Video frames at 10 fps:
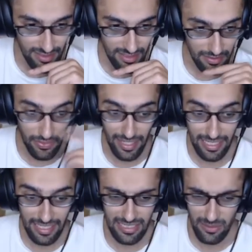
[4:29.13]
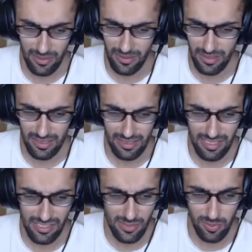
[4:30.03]
Then he
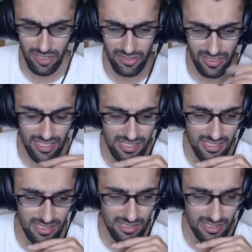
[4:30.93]
just blundered his